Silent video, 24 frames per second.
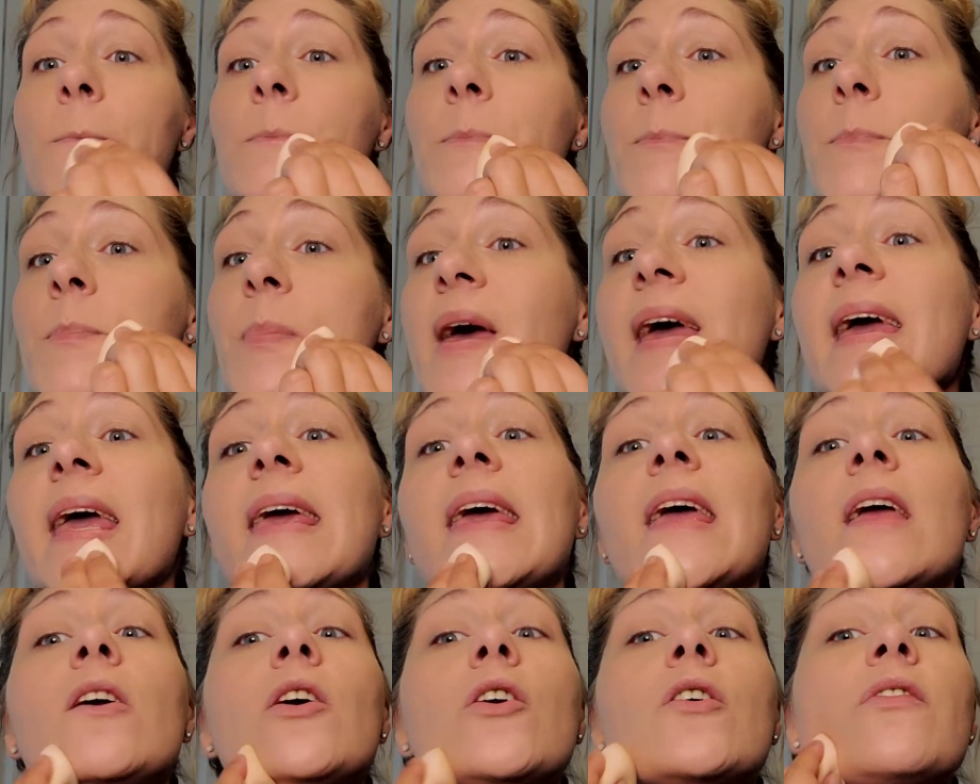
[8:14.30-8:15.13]

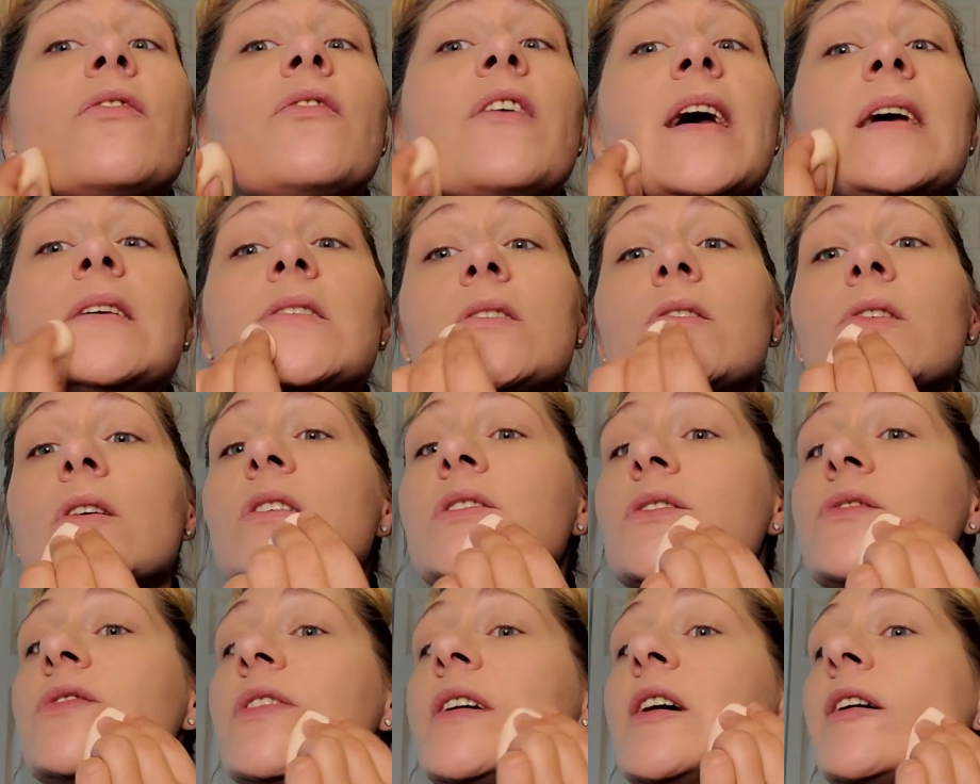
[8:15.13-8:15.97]
Baking your face
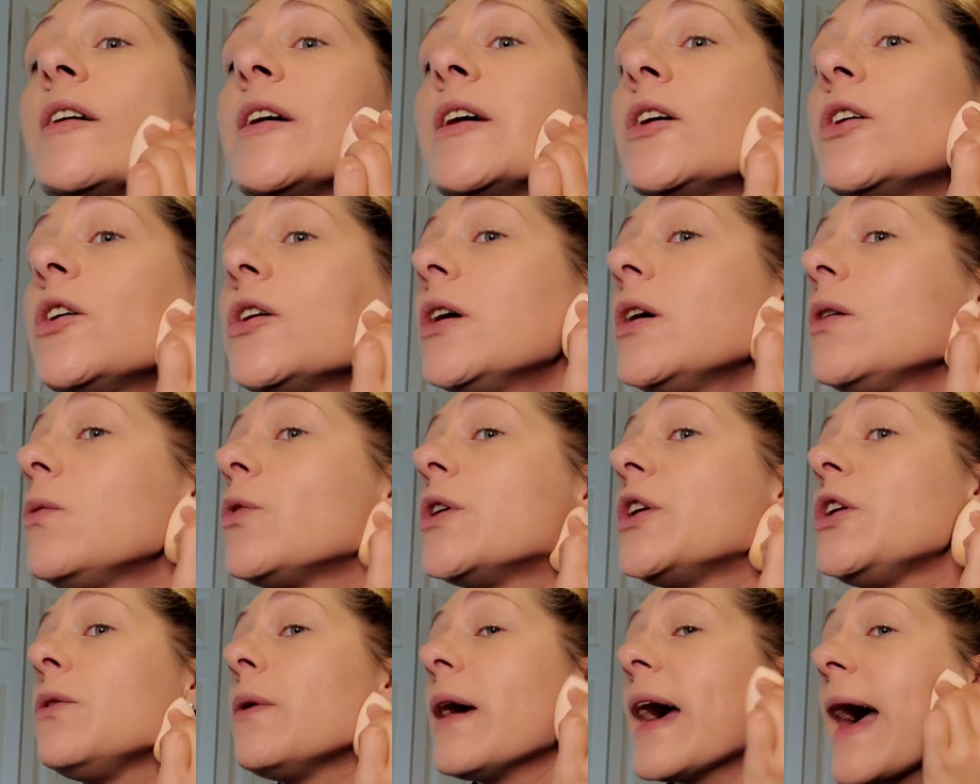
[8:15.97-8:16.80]
looks very good when
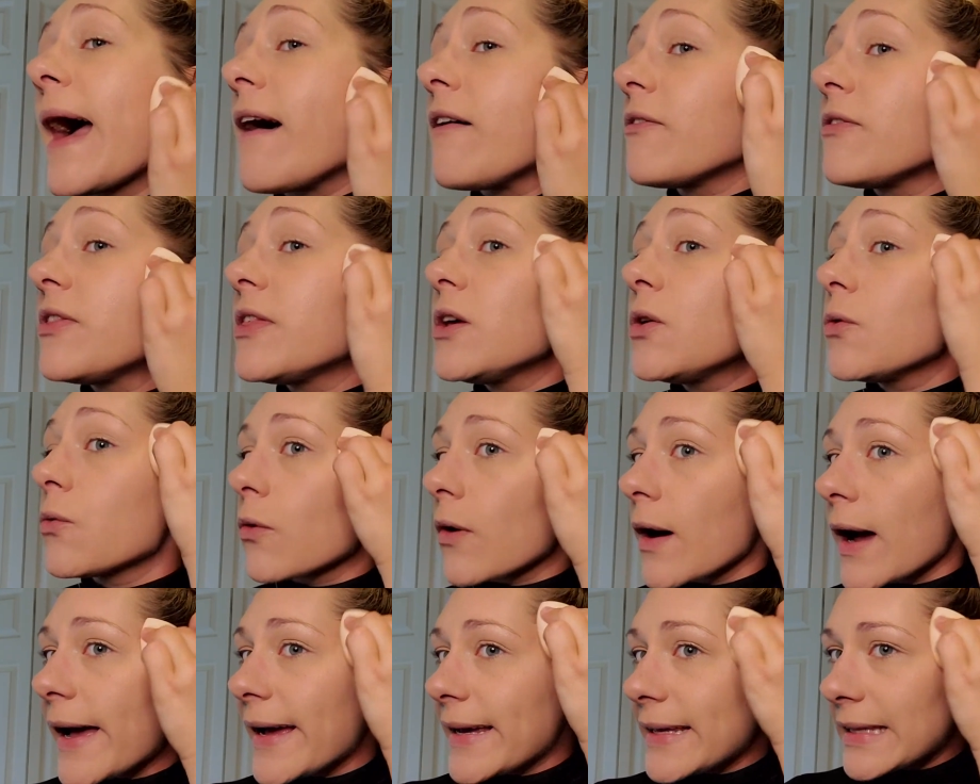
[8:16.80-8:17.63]
you have the
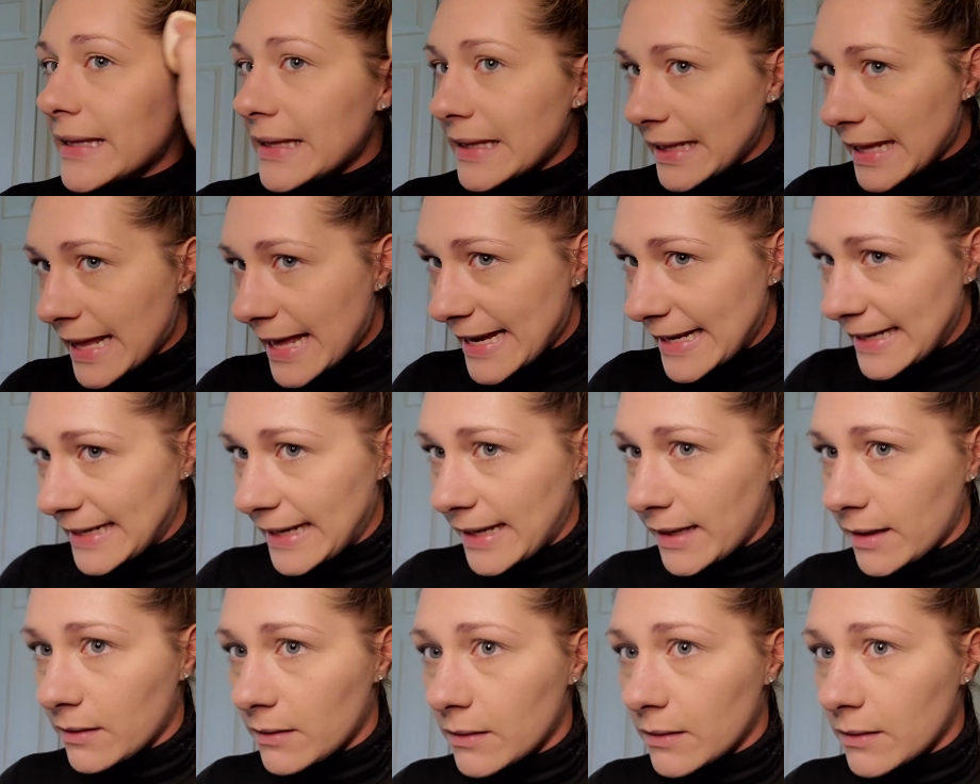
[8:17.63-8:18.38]
right lighting.